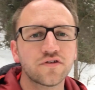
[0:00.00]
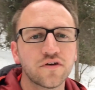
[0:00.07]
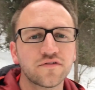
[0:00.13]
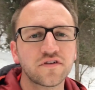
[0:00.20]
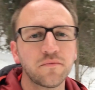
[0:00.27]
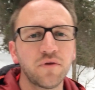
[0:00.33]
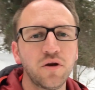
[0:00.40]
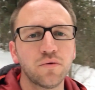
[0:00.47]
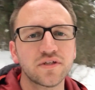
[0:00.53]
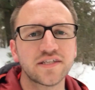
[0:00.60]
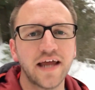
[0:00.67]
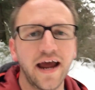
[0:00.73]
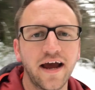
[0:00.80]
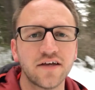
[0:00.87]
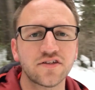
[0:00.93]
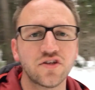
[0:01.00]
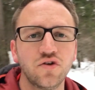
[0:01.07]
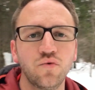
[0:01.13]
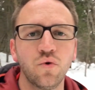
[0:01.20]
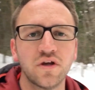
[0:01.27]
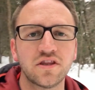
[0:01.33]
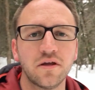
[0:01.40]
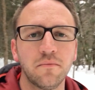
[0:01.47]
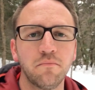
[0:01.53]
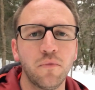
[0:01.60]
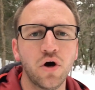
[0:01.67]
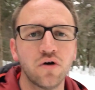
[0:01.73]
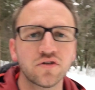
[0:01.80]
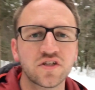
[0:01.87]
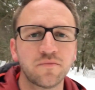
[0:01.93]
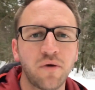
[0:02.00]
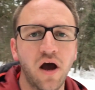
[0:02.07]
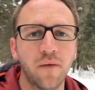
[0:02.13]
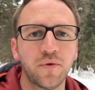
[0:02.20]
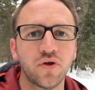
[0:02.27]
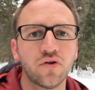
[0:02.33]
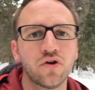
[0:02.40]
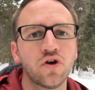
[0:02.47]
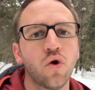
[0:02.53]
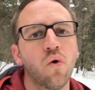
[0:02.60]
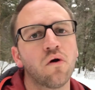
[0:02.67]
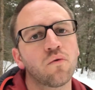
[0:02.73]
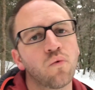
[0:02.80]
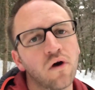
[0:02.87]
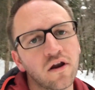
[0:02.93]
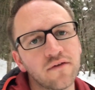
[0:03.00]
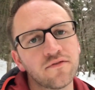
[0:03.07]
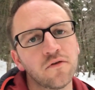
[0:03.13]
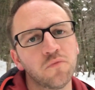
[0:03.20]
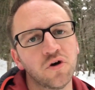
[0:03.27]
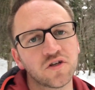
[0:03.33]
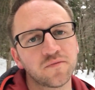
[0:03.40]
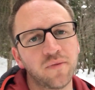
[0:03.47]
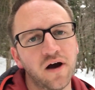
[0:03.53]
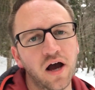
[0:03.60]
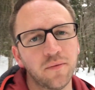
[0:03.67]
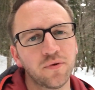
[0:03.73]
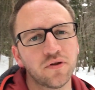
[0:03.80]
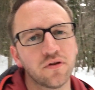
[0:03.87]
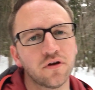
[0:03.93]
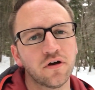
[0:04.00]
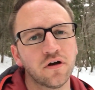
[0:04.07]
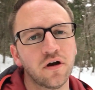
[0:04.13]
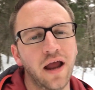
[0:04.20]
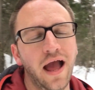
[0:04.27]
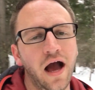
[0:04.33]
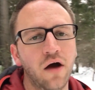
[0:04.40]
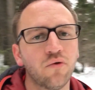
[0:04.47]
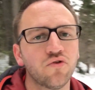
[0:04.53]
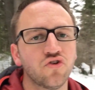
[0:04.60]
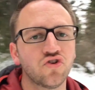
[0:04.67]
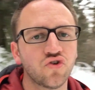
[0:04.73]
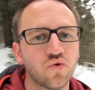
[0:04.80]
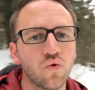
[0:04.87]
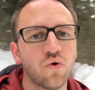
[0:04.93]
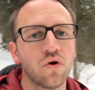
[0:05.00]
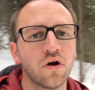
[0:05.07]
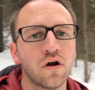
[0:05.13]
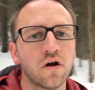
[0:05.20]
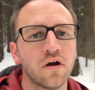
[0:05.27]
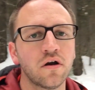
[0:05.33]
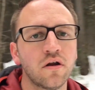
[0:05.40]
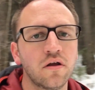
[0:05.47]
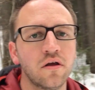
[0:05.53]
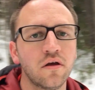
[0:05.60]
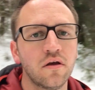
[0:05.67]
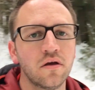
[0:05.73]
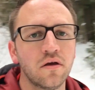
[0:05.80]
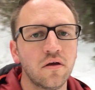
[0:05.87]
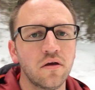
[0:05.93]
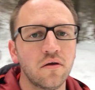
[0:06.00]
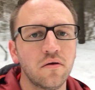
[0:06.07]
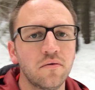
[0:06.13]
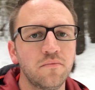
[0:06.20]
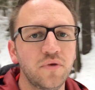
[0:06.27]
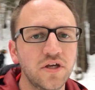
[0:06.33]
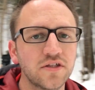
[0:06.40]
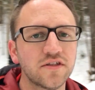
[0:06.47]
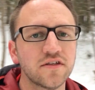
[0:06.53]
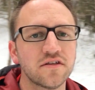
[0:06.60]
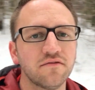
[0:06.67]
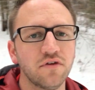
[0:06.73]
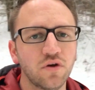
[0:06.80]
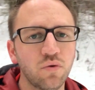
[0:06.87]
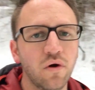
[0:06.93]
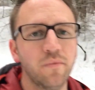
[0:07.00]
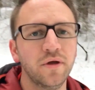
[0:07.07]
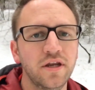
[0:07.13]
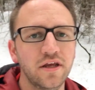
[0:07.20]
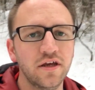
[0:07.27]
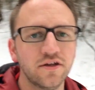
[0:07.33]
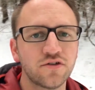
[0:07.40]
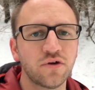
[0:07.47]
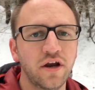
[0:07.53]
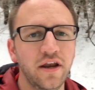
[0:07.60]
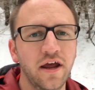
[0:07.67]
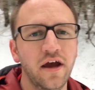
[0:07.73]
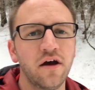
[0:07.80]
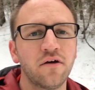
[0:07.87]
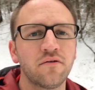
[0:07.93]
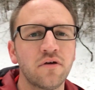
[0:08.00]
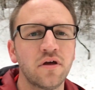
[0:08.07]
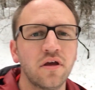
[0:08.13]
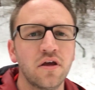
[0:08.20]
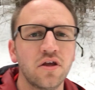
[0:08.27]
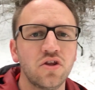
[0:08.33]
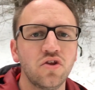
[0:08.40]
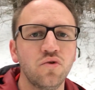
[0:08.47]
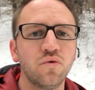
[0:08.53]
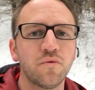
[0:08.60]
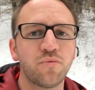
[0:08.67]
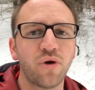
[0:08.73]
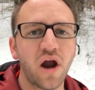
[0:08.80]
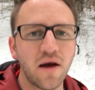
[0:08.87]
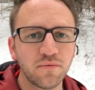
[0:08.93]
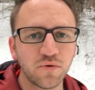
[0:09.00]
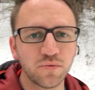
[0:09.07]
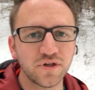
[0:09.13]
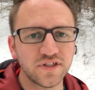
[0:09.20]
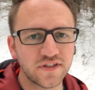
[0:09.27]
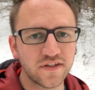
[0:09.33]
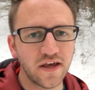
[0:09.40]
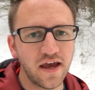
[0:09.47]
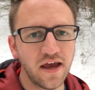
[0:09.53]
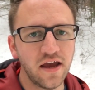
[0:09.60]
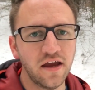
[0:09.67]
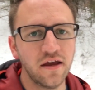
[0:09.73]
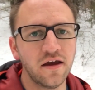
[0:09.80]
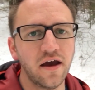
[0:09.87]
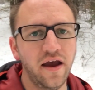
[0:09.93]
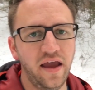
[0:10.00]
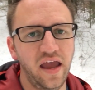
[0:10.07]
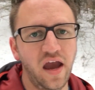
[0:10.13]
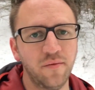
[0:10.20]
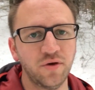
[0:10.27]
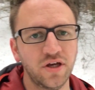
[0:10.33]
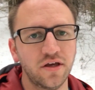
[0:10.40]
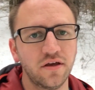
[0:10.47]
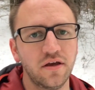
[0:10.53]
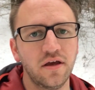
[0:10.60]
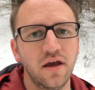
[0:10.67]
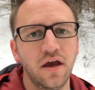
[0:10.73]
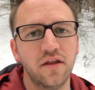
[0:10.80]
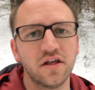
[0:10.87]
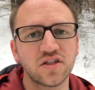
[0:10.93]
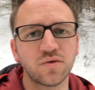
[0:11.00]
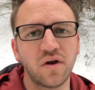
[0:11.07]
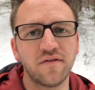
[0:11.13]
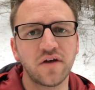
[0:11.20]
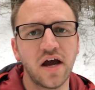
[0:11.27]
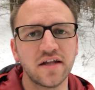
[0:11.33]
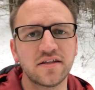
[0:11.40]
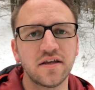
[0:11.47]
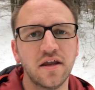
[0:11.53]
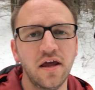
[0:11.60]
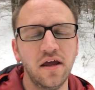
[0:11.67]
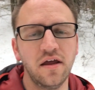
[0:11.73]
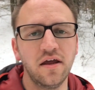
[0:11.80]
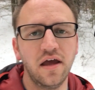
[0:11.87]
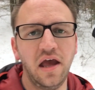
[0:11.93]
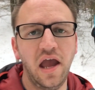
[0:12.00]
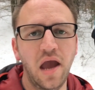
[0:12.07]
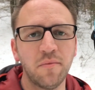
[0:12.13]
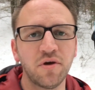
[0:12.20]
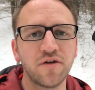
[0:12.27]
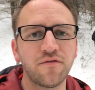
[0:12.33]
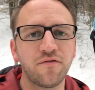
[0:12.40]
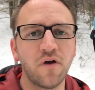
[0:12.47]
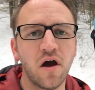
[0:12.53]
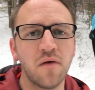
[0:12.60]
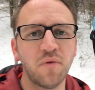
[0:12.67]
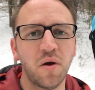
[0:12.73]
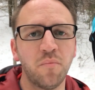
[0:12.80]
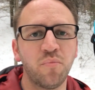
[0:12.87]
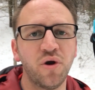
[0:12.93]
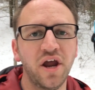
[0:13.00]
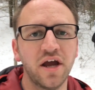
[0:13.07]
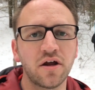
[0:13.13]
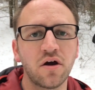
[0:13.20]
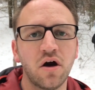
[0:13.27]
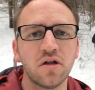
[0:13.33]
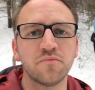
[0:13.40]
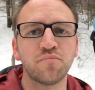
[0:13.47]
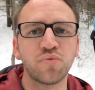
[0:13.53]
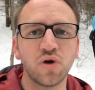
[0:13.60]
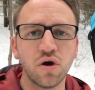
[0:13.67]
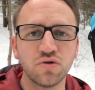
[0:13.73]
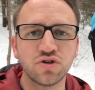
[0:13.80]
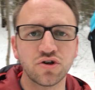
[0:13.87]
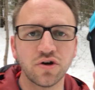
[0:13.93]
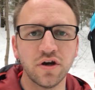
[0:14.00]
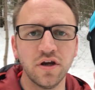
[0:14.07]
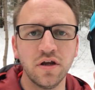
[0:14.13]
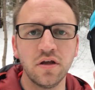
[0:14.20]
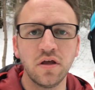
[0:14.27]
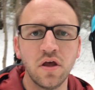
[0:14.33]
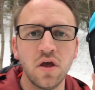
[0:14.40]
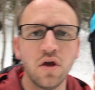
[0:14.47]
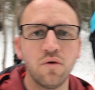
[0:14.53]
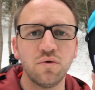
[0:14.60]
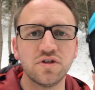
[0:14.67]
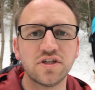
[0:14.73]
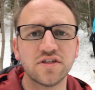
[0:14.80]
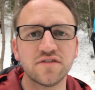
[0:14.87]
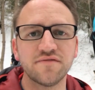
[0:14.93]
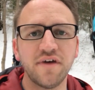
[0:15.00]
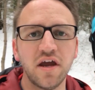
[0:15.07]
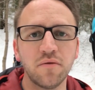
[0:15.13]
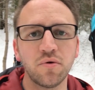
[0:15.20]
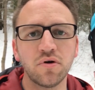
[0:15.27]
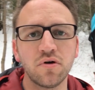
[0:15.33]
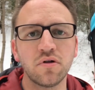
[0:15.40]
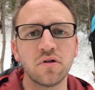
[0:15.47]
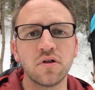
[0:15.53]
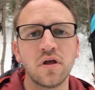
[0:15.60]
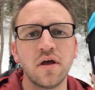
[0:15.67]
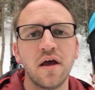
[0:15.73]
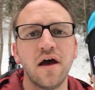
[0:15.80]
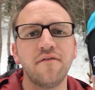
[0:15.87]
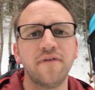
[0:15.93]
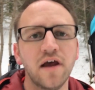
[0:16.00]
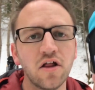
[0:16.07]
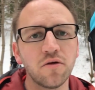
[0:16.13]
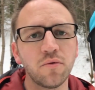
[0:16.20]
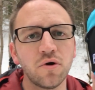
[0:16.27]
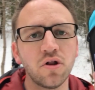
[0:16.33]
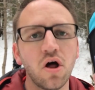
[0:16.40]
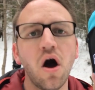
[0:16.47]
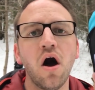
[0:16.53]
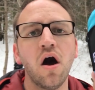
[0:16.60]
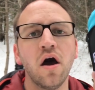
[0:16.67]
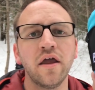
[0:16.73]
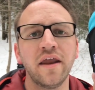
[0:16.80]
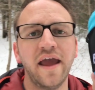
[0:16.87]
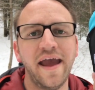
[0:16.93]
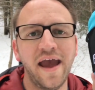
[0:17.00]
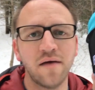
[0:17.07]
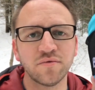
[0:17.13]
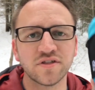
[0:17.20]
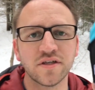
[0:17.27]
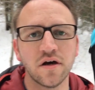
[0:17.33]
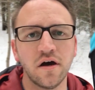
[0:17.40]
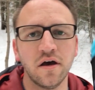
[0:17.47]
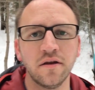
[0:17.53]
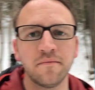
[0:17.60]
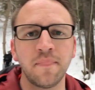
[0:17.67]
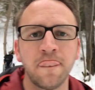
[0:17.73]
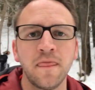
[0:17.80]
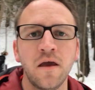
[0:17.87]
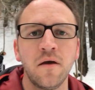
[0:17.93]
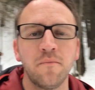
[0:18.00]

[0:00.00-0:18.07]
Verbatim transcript: So if somebody was to ask you what the most popular or one of the most popular outdoor pieces of equipment is right now, you would probably say a hammock. And that's what I've got today. A hammock from a brand called Brotree, which is available, available on Amazon.